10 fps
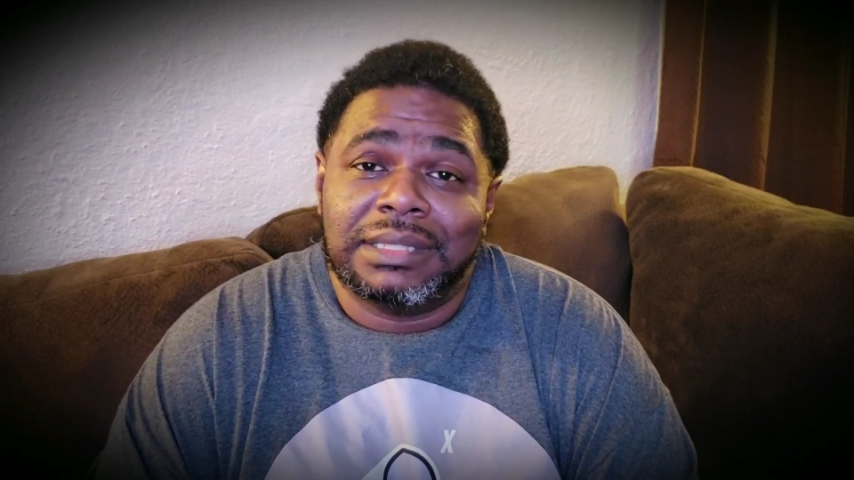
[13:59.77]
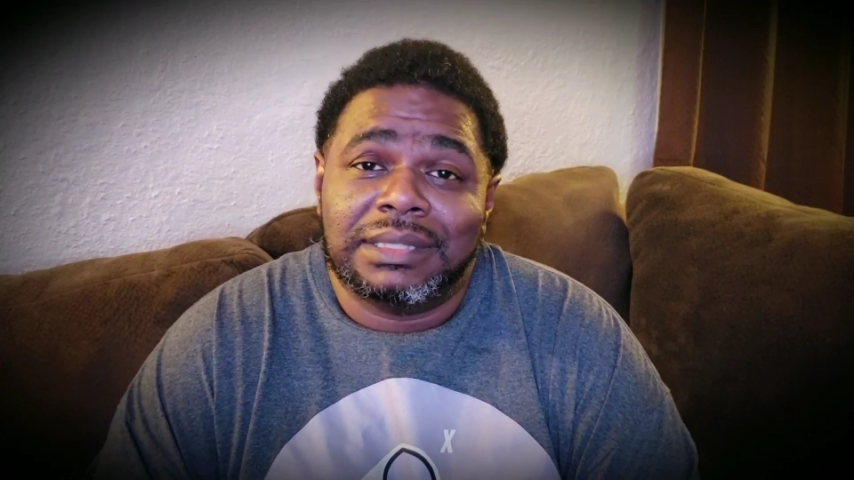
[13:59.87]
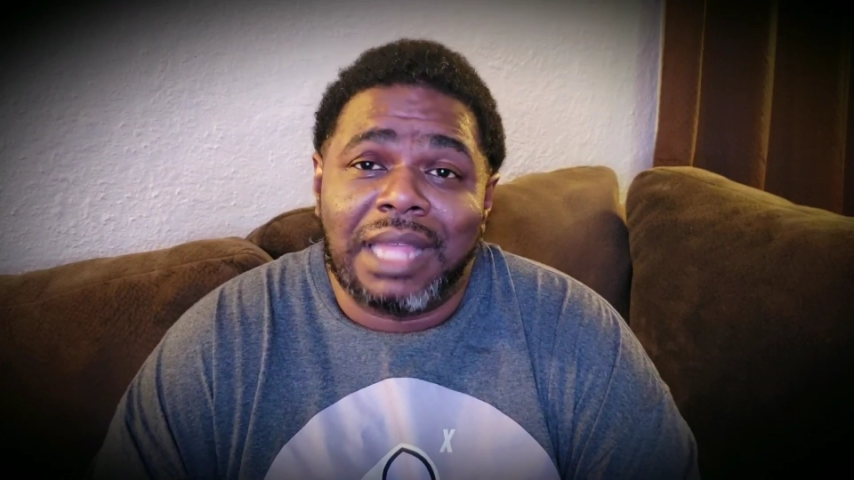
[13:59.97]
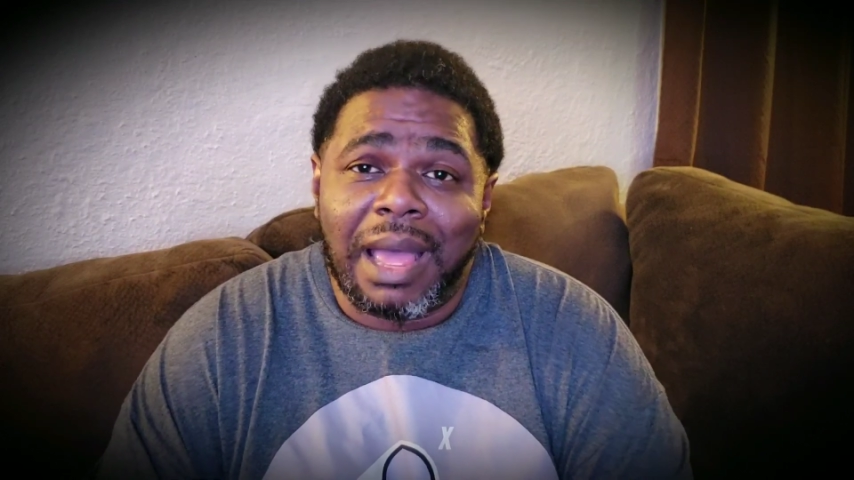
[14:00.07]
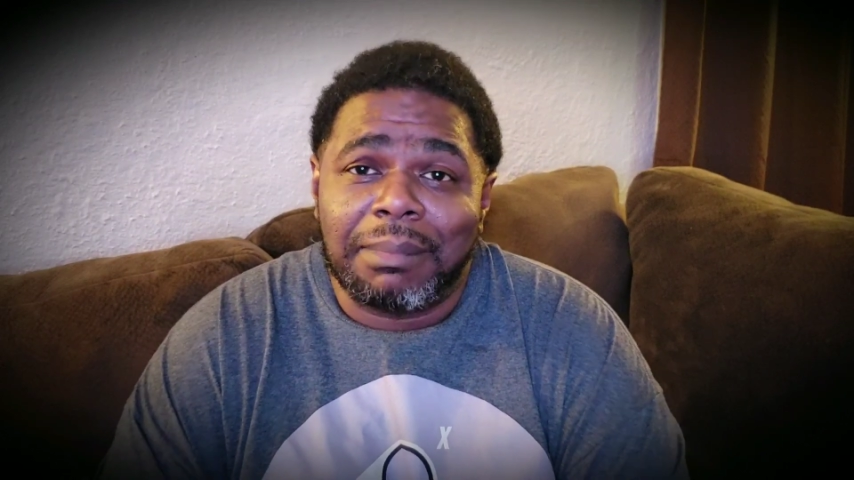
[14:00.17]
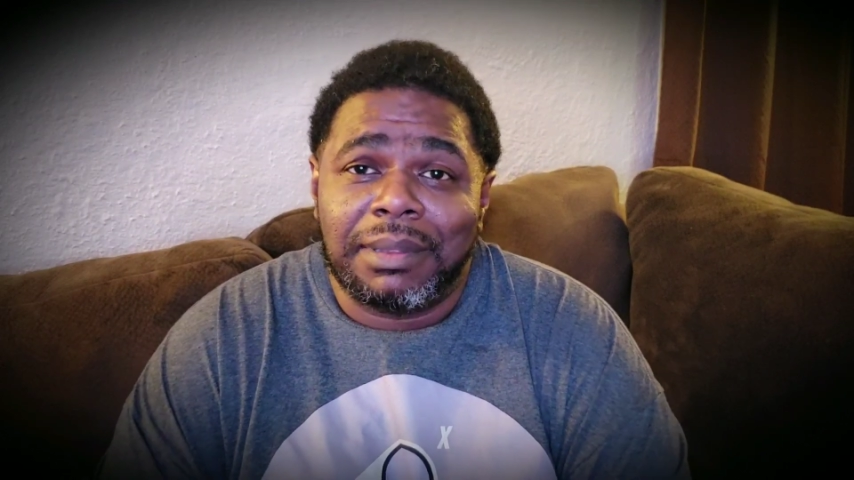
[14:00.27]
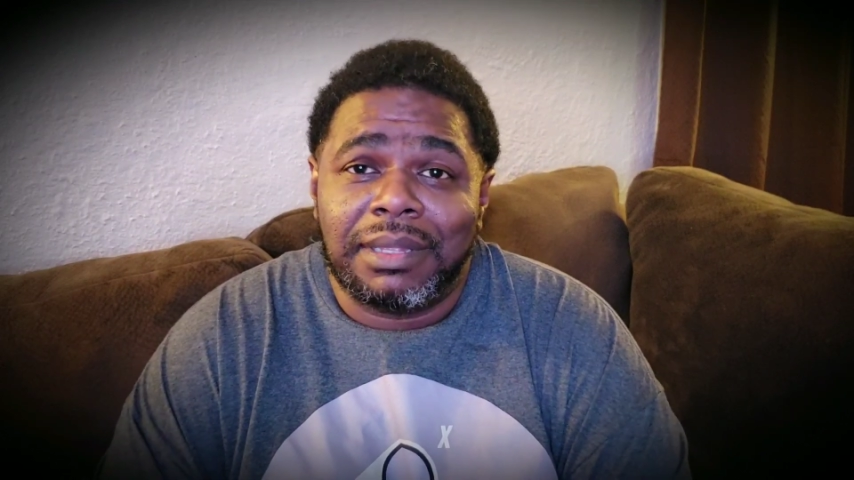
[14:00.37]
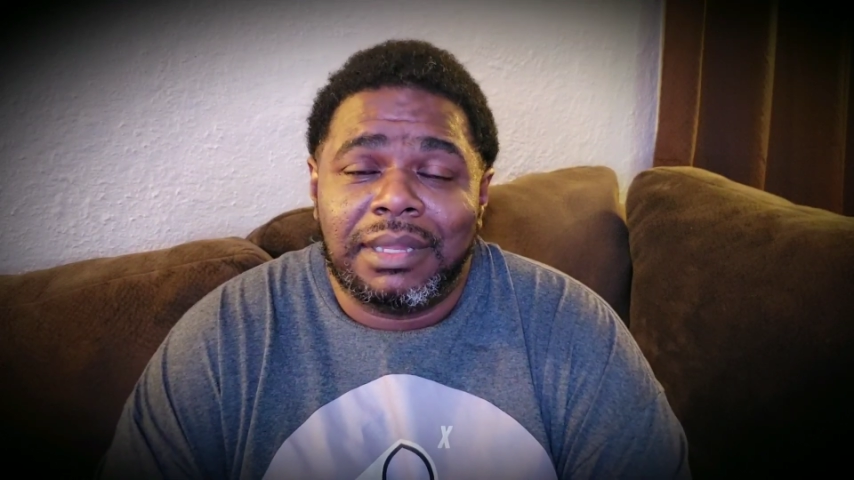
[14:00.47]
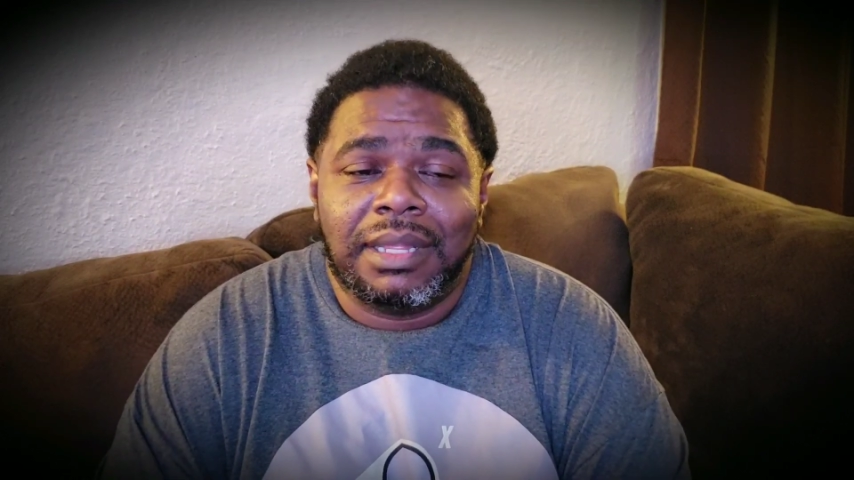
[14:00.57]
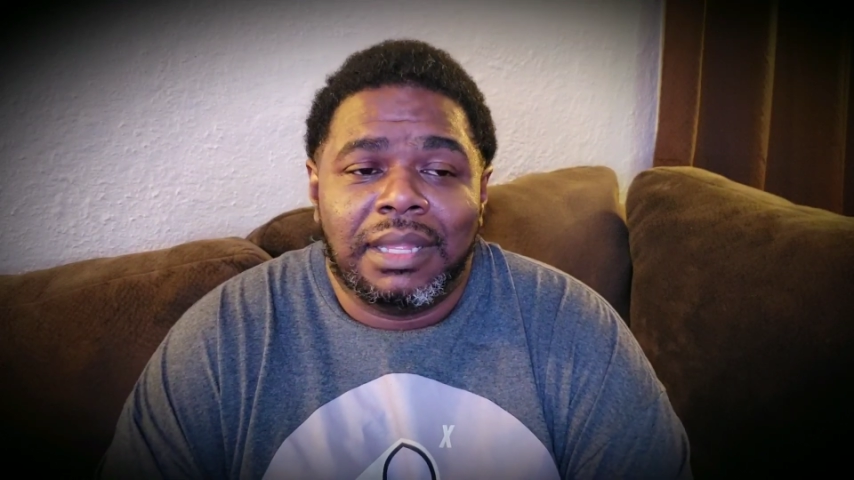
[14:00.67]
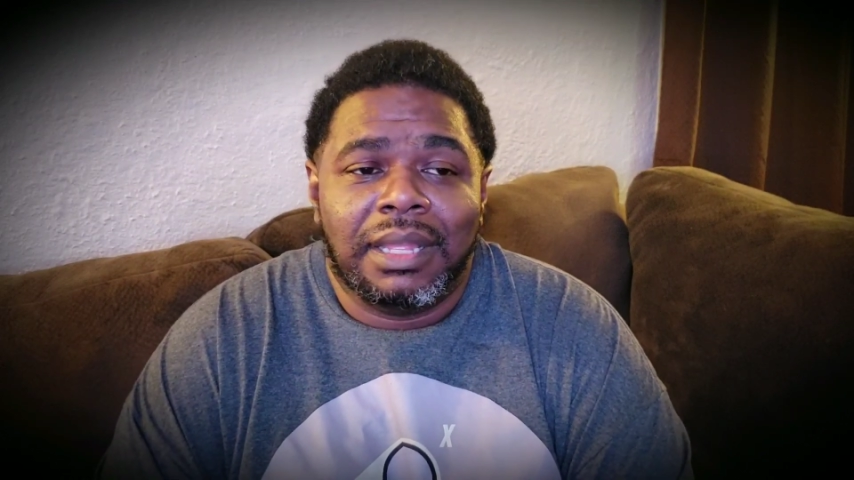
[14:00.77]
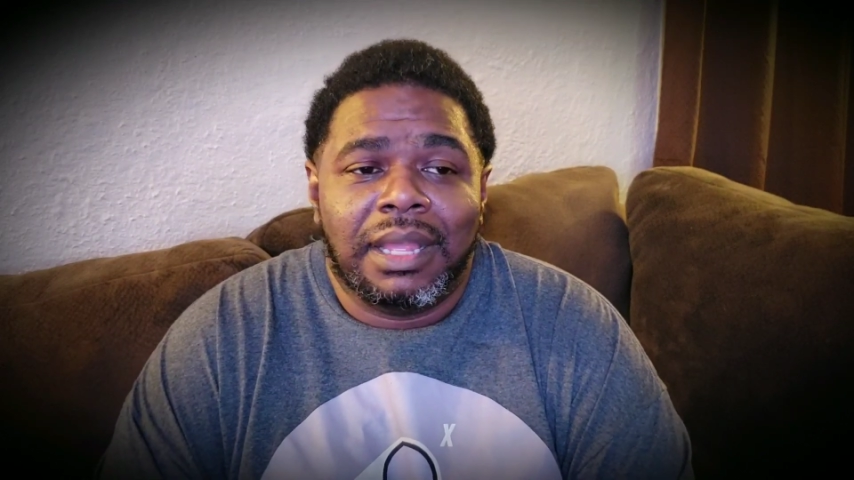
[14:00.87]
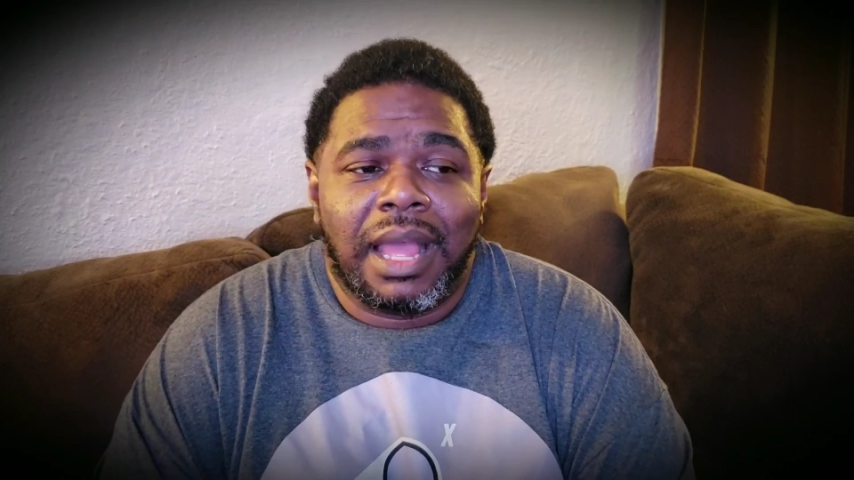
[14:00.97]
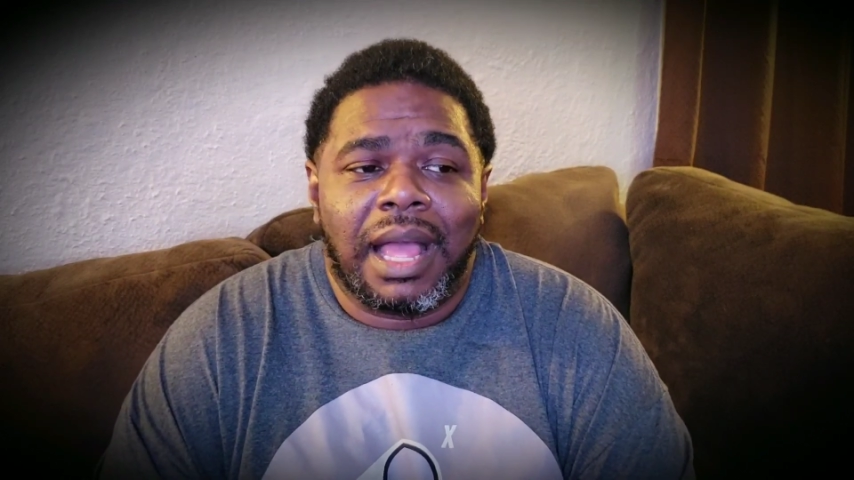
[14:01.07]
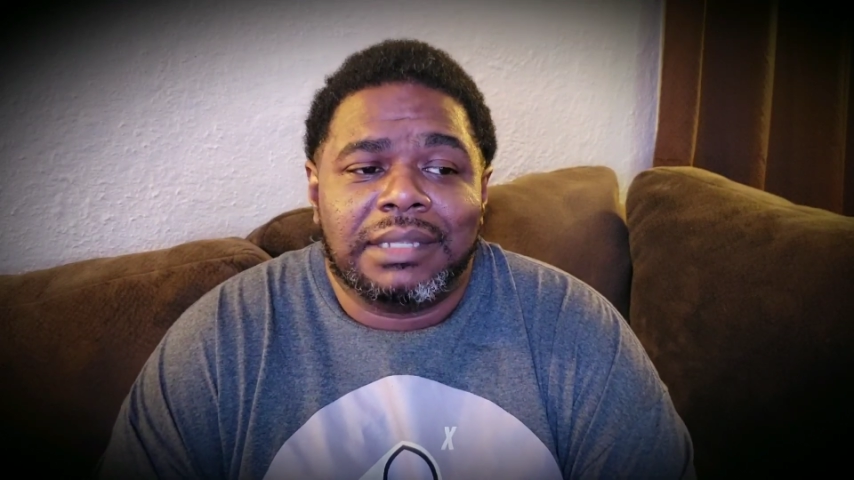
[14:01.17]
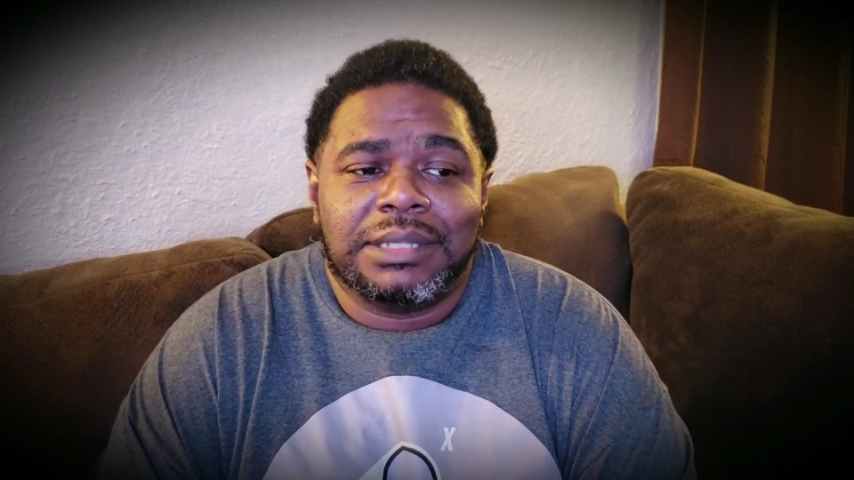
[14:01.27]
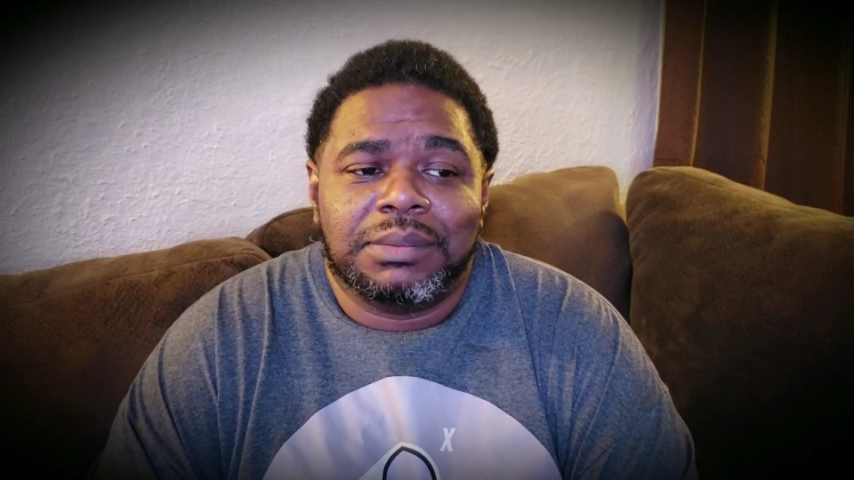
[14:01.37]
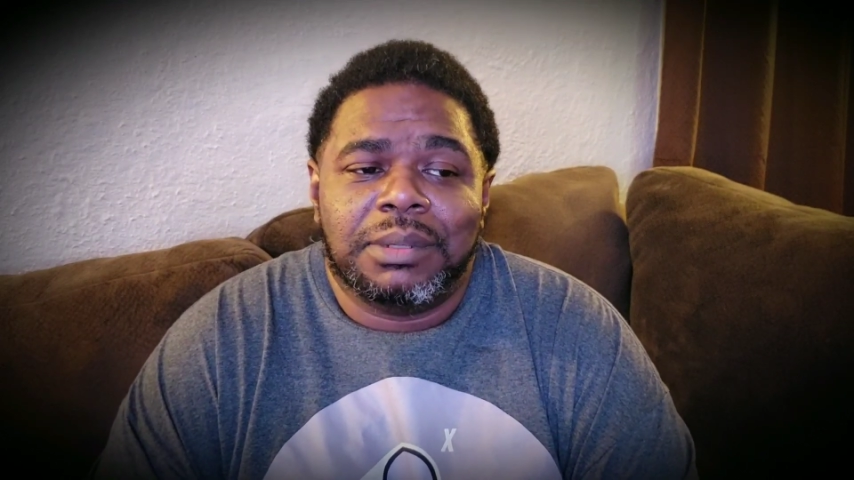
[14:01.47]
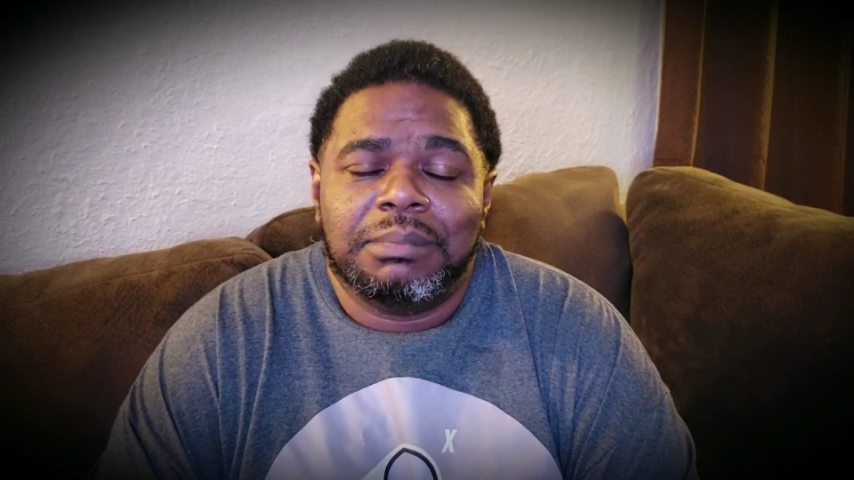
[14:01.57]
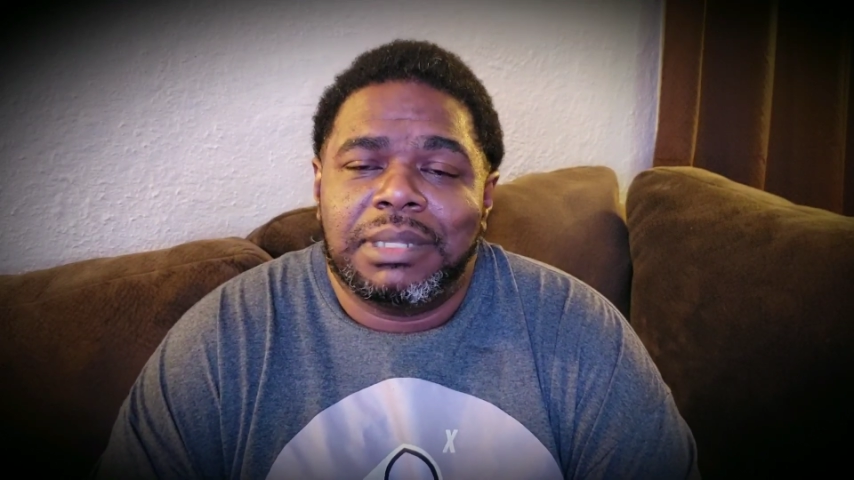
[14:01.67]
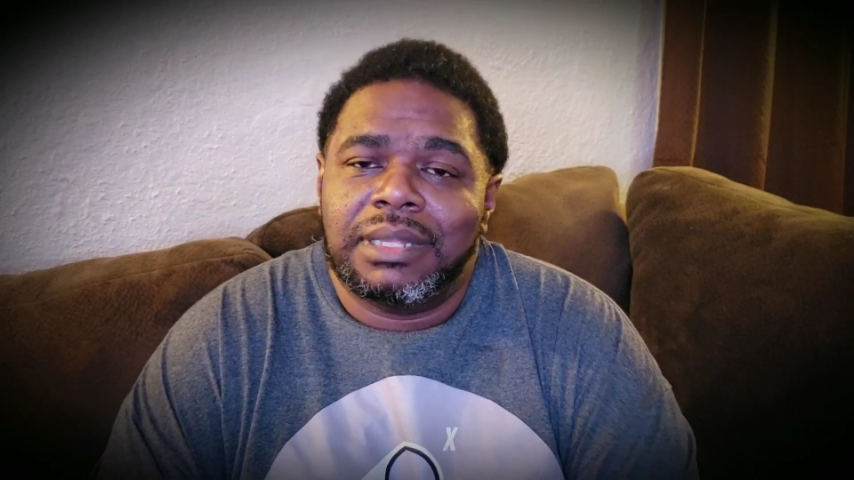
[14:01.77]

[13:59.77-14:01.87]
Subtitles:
stop it. I just want to be